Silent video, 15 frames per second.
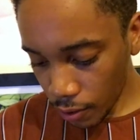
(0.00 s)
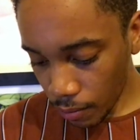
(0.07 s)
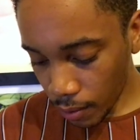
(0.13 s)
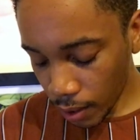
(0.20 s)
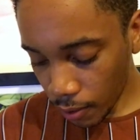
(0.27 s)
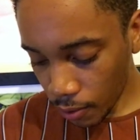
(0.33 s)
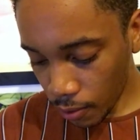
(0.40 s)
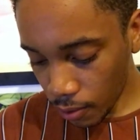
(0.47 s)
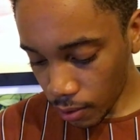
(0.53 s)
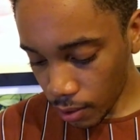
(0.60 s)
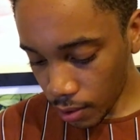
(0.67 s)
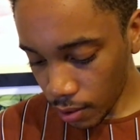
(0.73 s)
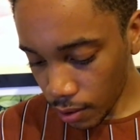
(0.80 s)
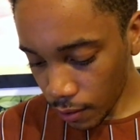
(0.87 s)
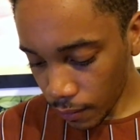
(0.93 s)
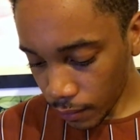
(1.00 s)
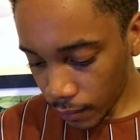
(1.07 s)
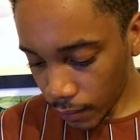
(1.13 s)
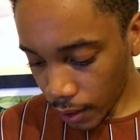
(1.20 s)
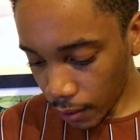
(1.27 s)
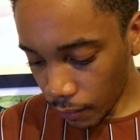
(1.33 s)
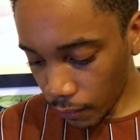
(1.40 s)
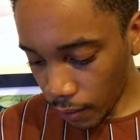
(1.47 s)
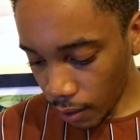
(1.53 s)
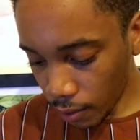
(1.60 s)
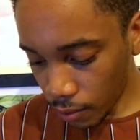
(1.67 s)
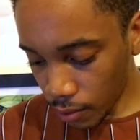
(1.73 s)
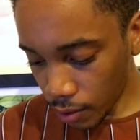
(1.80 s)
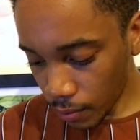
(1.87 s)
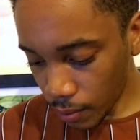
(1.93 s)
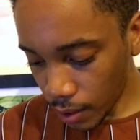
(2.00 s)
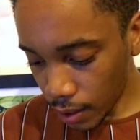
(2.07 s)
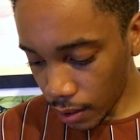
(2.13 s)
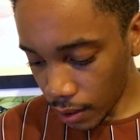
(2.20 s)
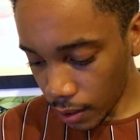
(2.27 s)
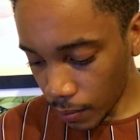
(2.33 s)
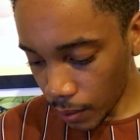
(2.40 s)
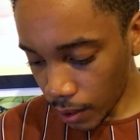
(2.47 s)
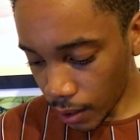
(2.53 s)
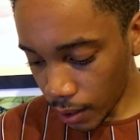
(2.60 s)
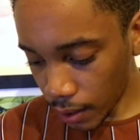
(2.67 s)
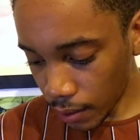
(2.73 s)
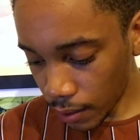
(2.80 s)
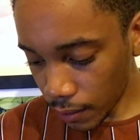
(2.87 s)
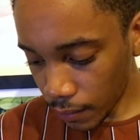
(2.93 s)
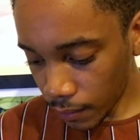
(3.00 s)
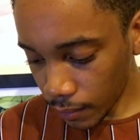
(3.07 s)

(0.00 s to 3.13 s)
up my horse and followed some distance behind.